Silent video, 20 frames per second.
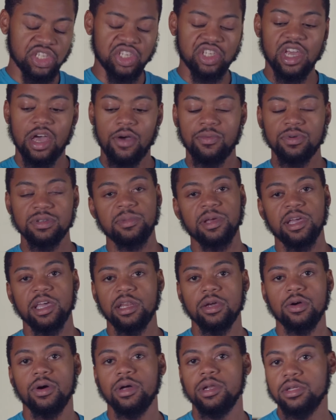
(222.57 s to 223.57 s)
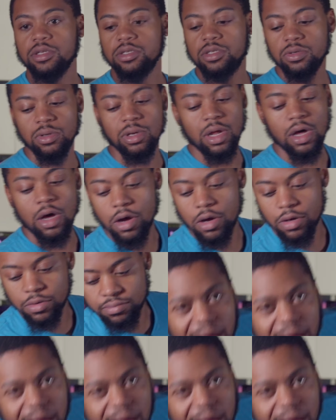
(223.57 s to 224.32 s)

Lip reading: shine was making it go a little too long,